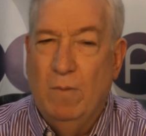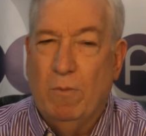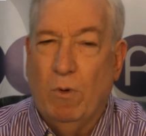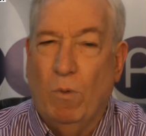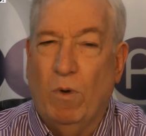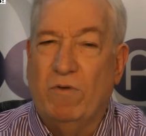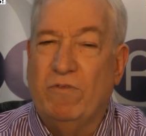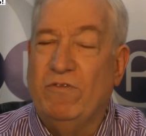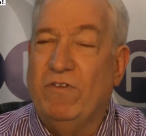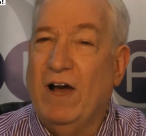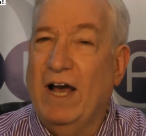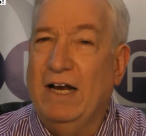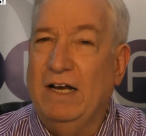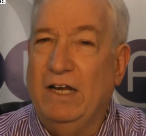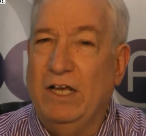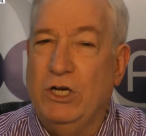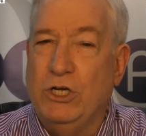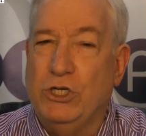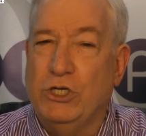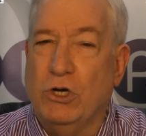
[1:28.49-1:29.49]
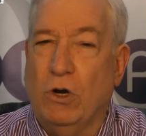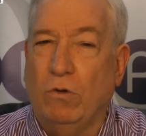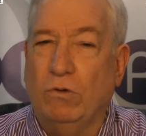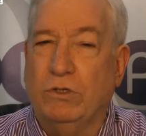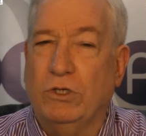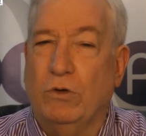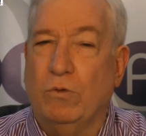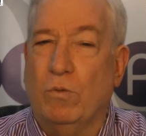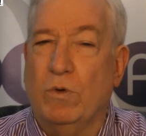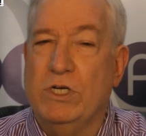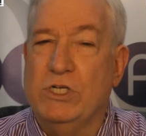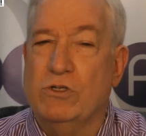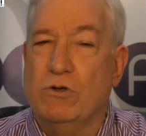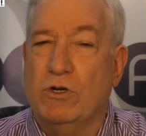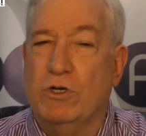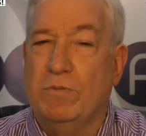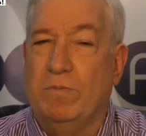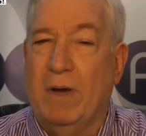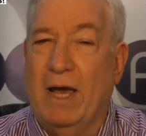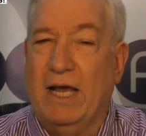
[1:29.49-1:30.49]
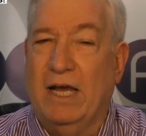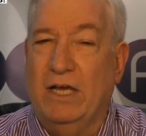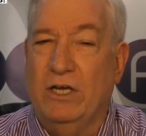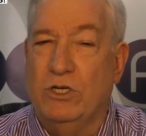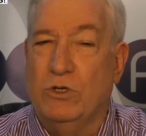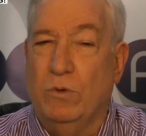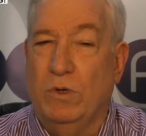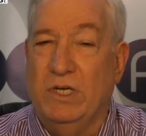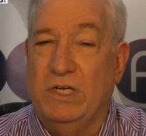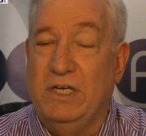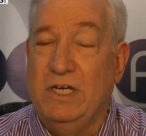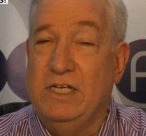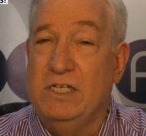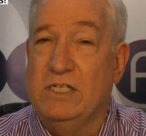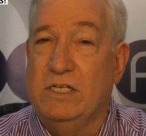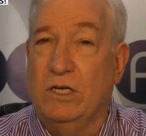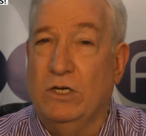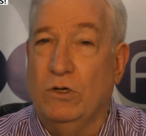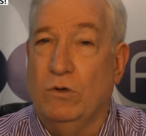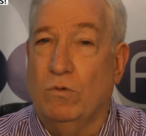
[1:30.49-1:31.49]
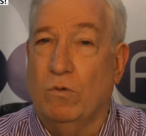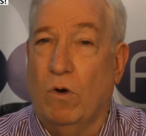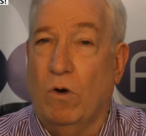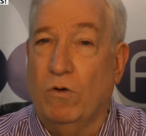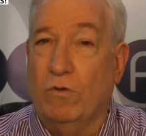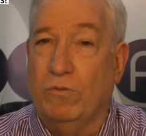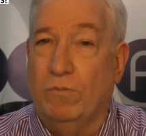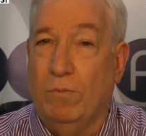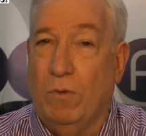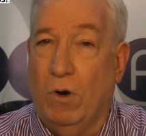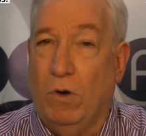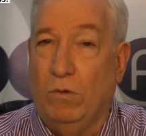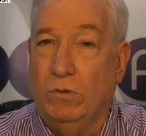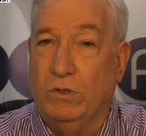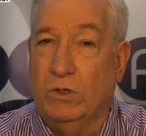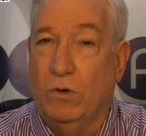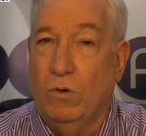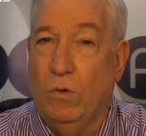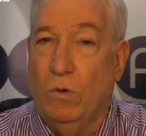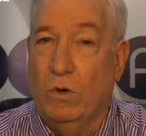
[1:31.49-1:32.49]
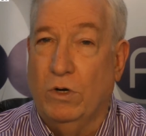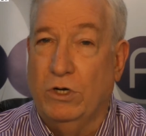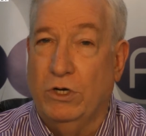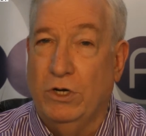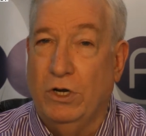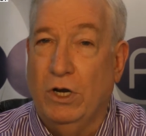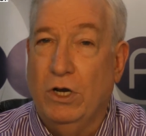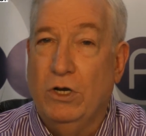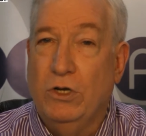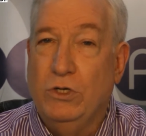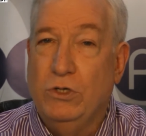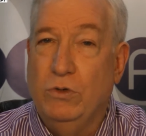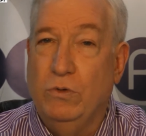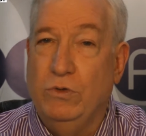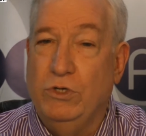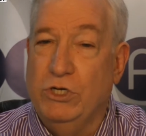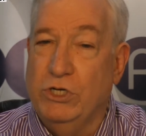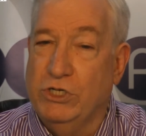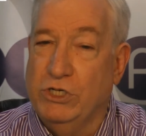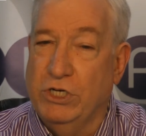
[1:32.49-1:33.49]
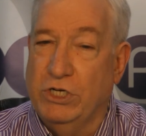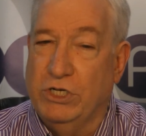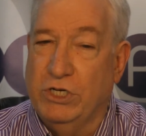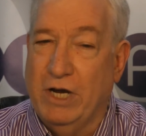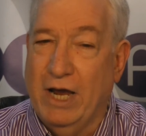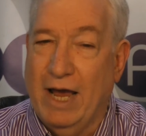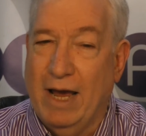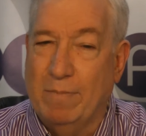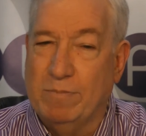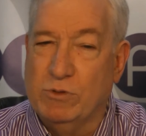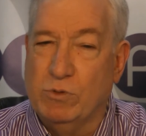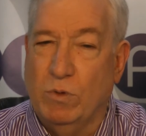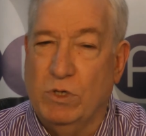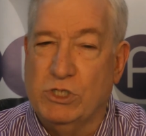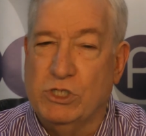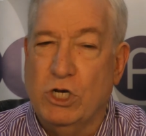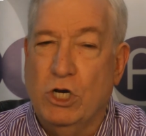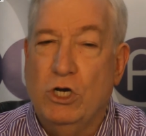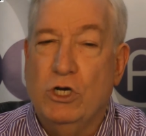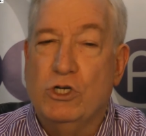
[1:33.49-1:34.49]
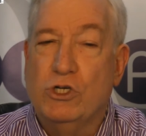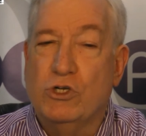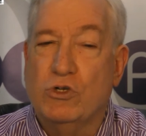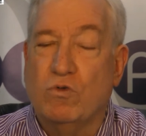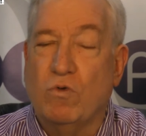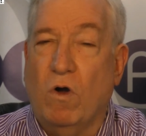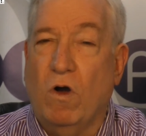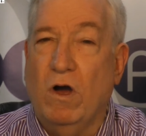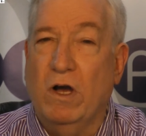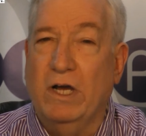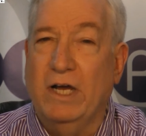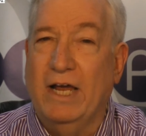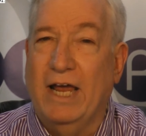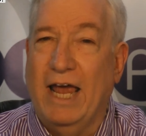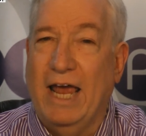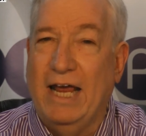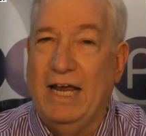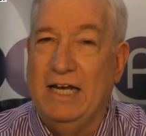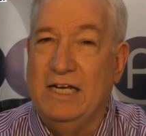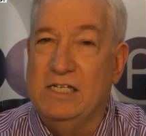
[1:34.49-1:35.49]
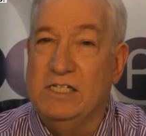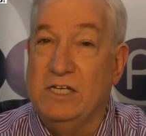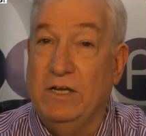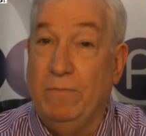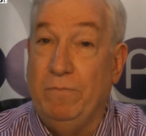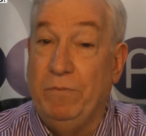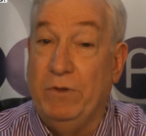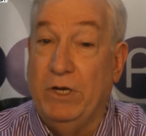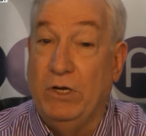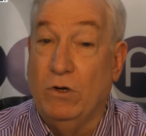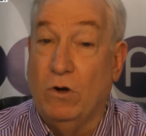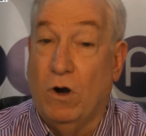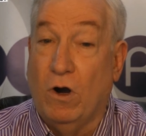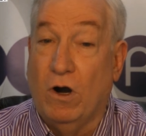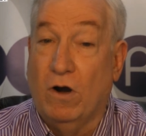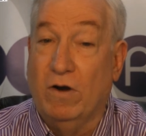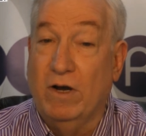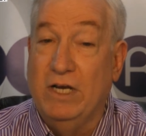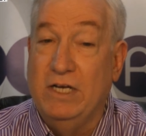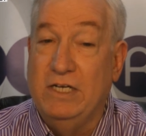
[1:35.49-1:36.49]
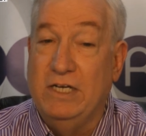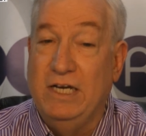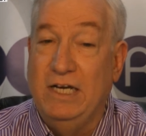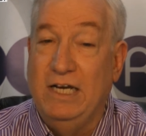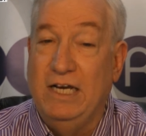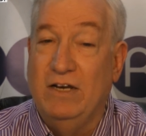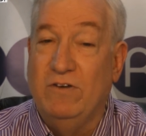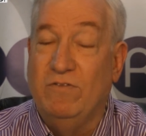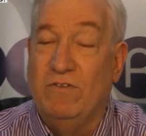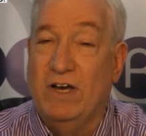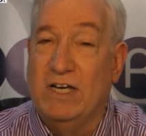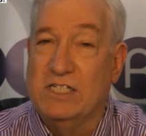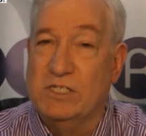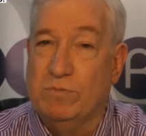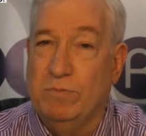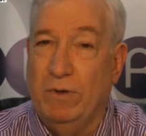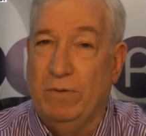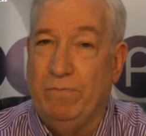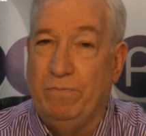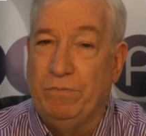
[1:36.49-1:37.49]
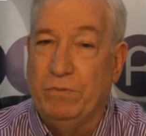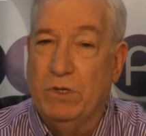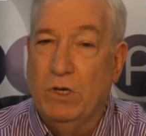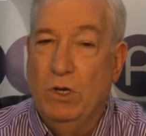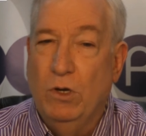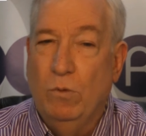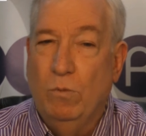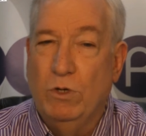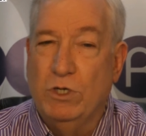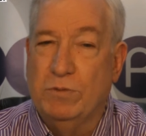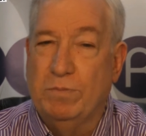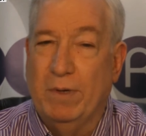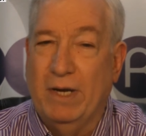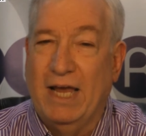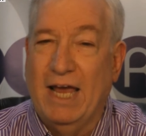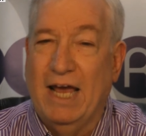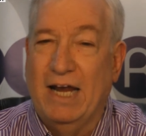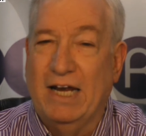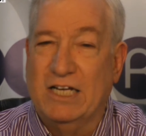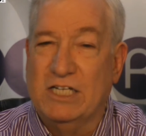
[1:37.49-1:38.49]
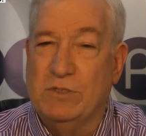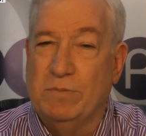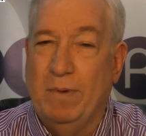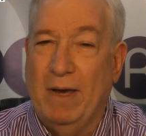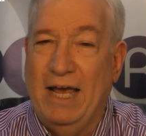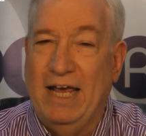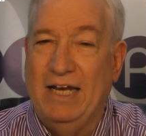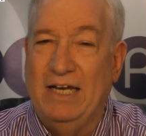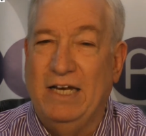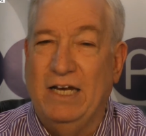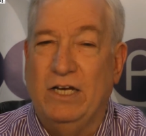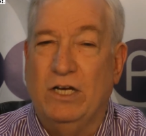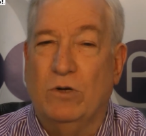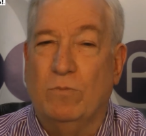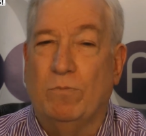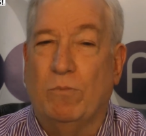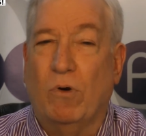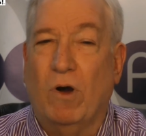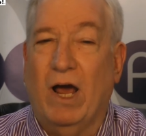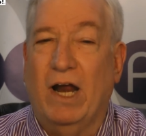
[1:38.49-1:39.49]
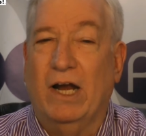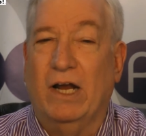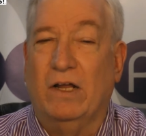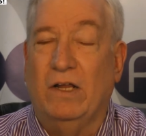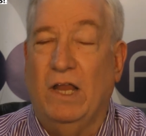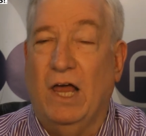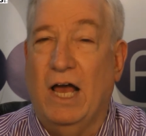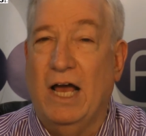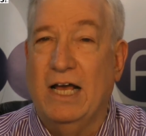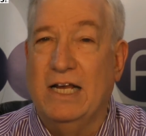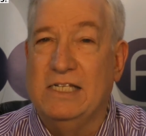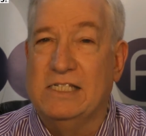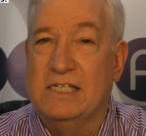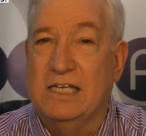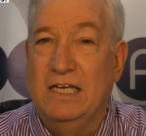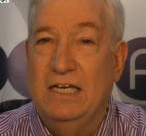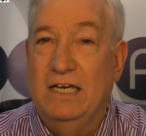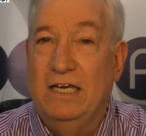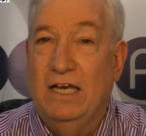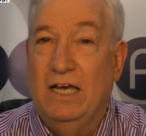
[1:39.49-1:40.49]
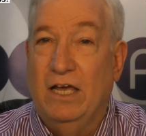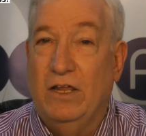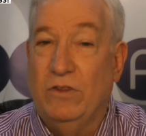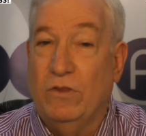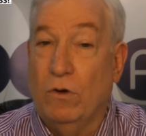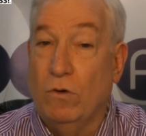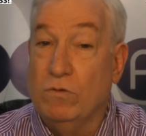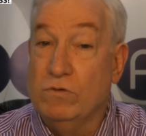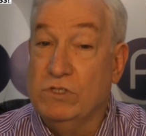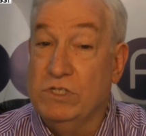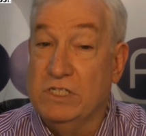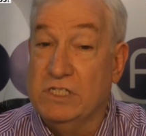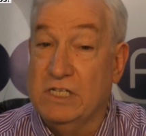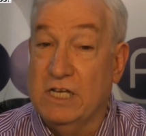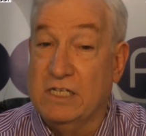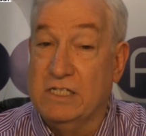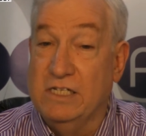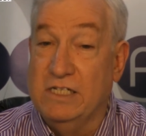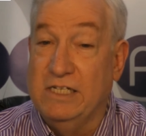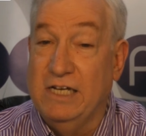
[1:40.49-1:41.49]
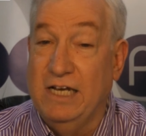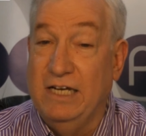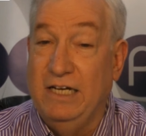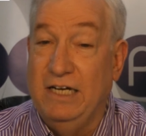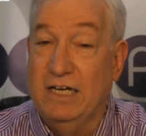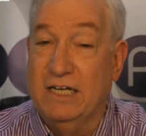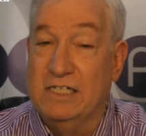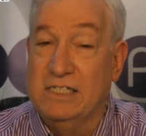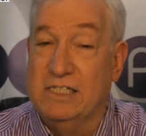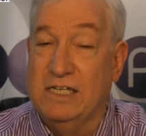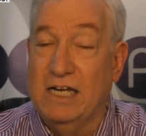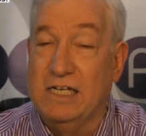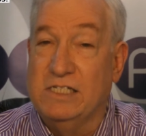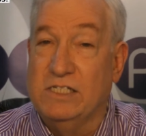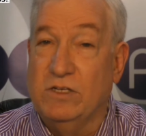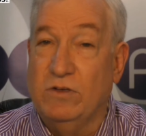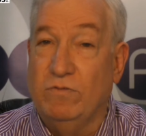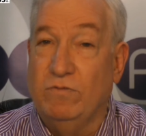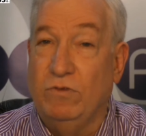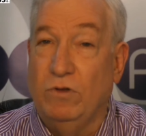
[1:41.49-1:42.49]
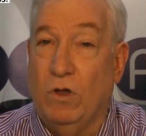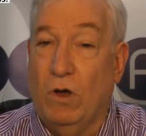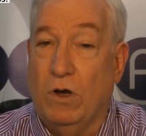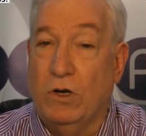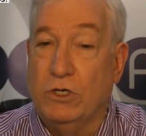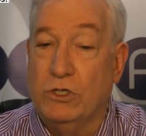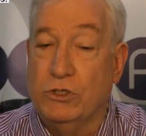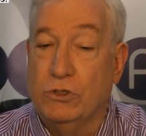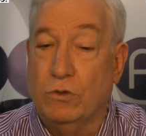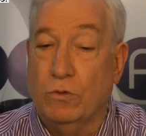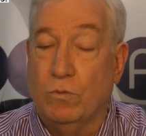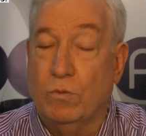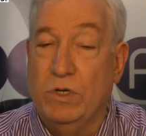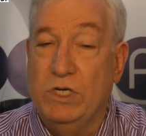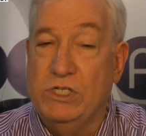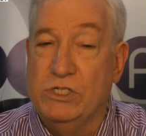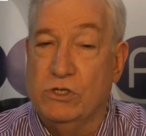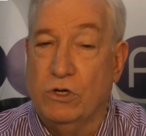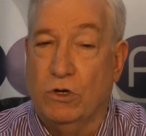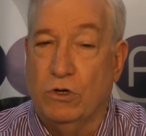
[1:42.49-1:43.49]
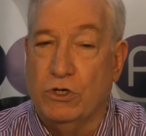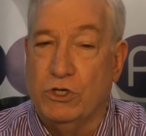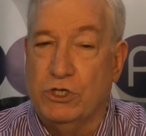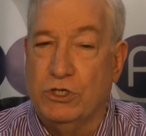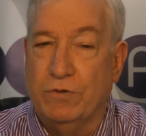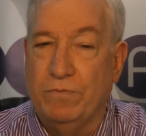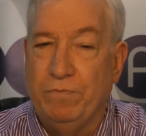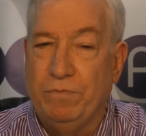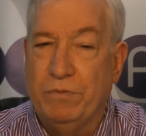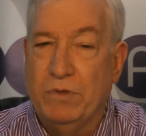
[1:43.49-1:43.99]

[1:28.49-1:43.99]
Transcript: But what finally jolted research back into a decent growth mold, according to DigitGap, was strong gains in R&D investment, which begat expanded product lines, and those necessitated extensive launch research.